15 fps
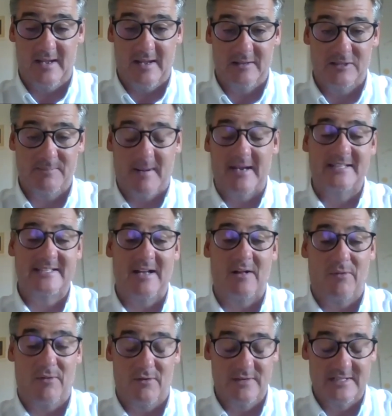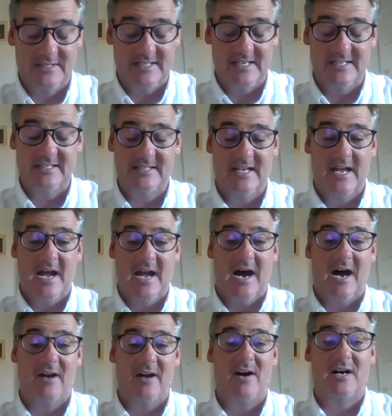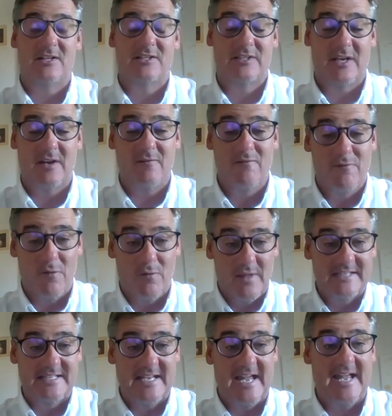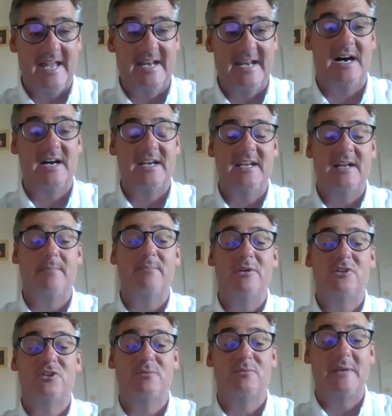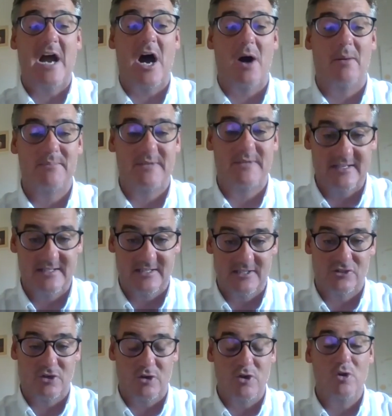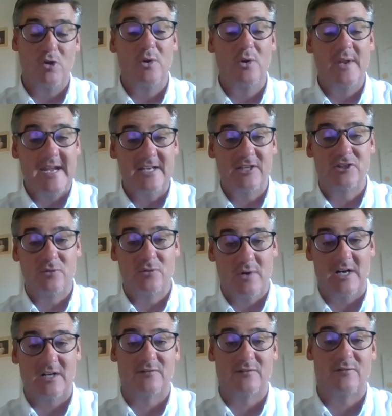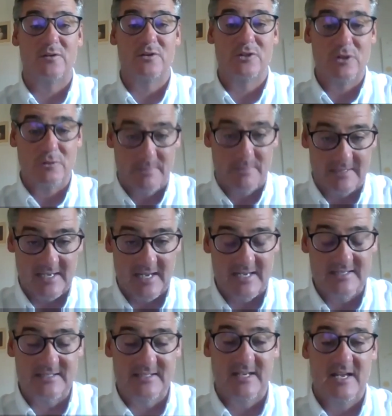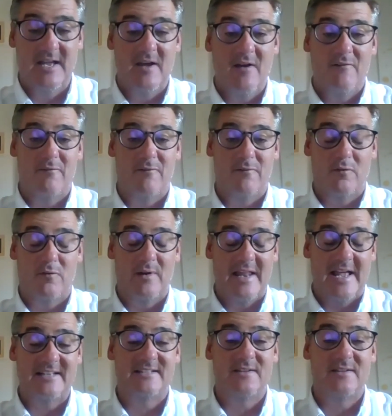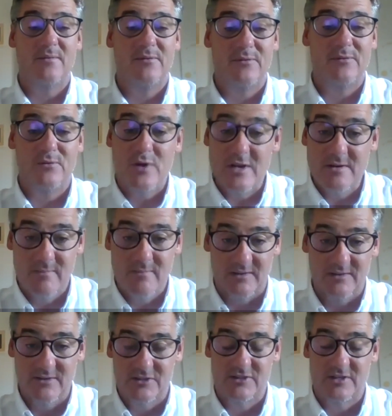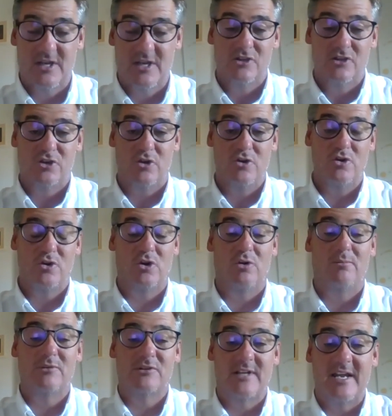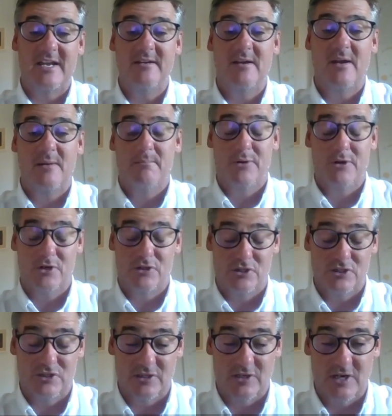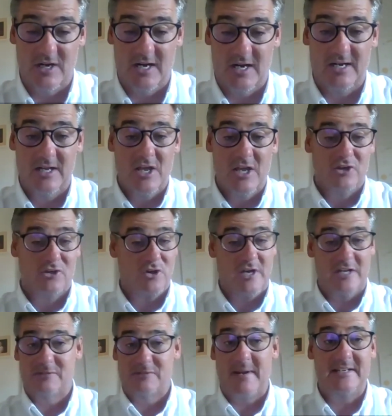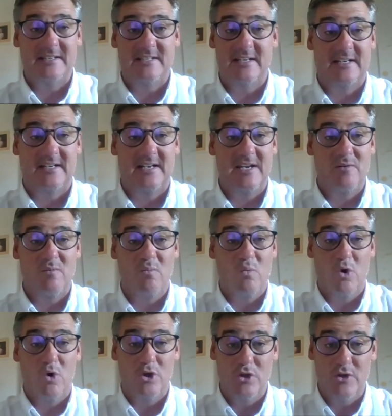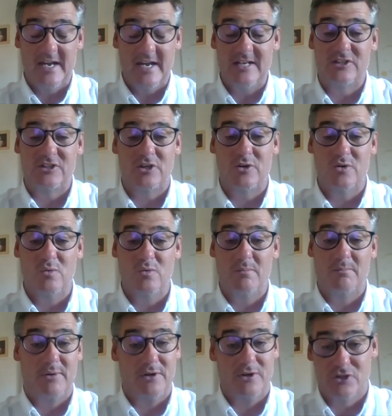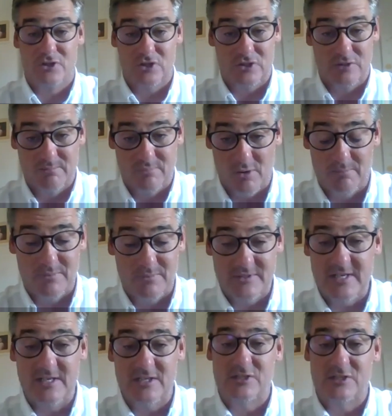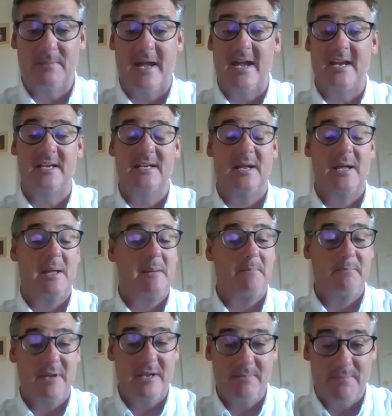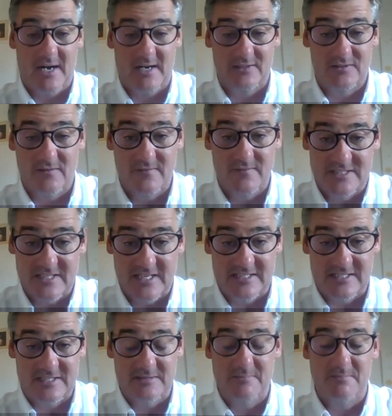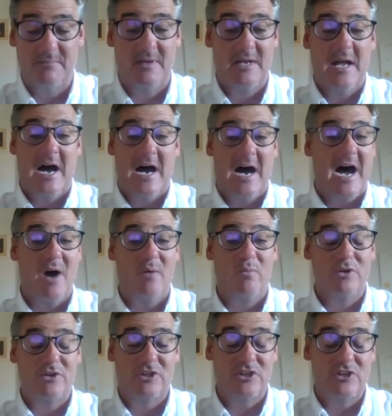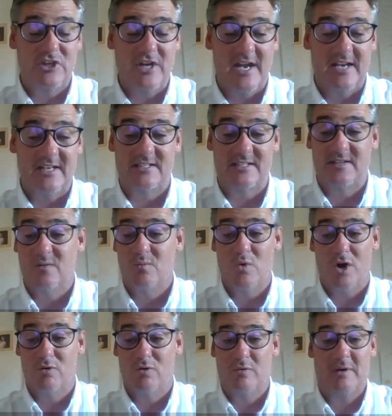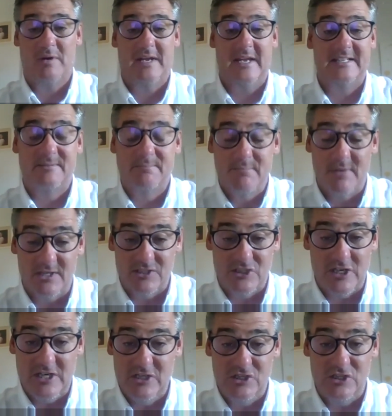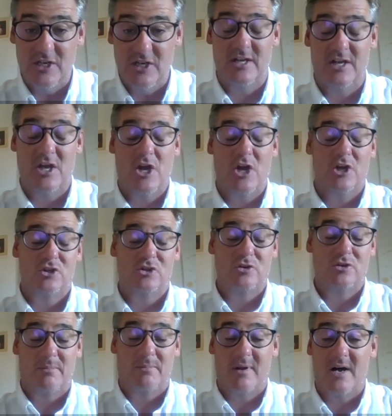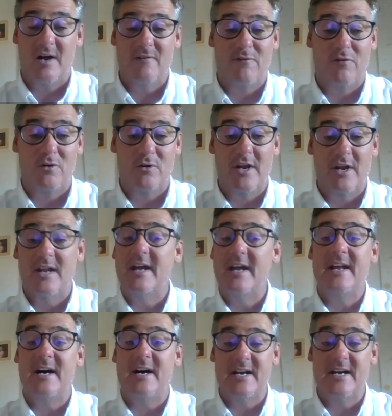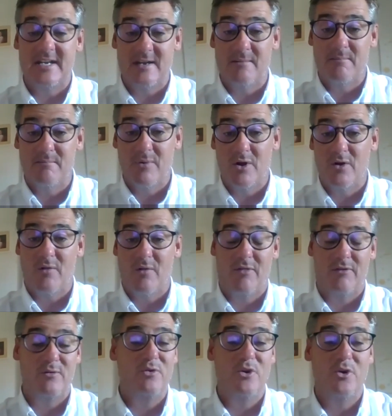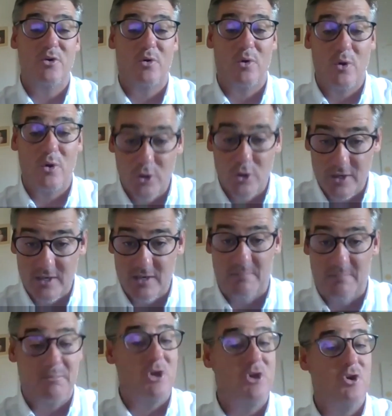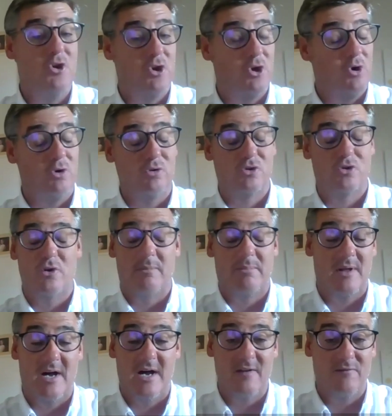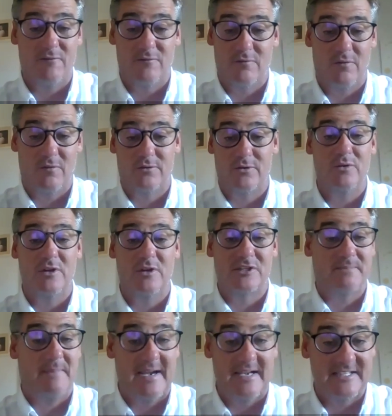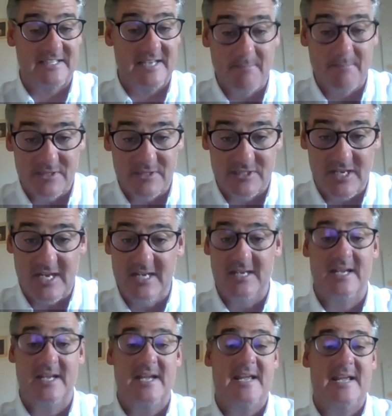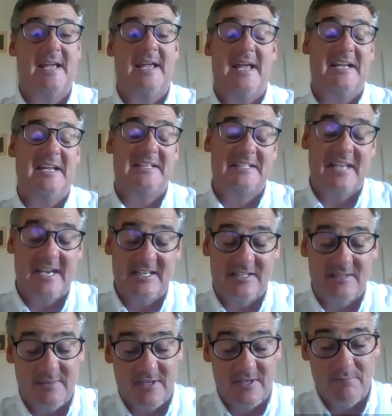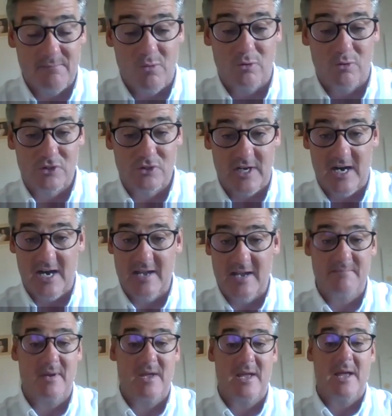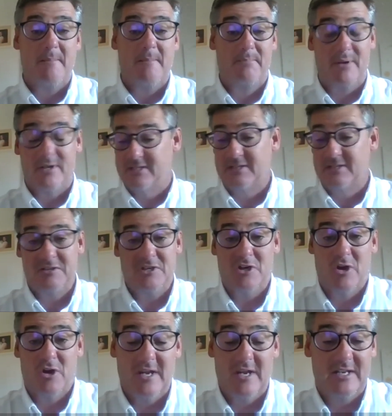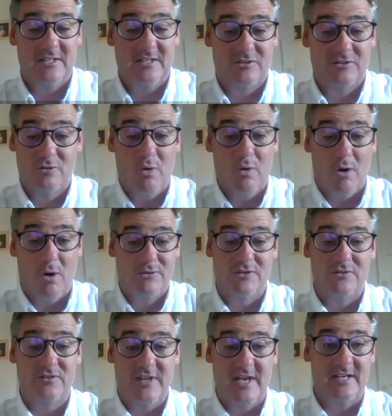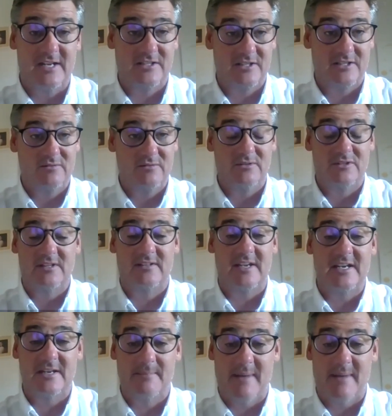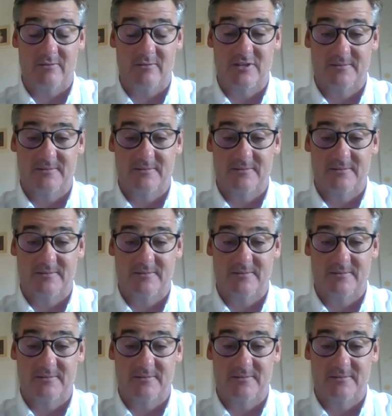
Spanish authorities are asking for this NIE number to be updated. So you'll need to ask for a duplicate for less than 3 months, so you can obviously purchase a car. So that's basically what you need to purchase a property in Spain, be part of the system. I would suggest, well, it's much easier to apply for an NIE number through your lawyer, but you can also apply through the Spanish embassy. It takes a bit of more time, but it's 2 options there to think about.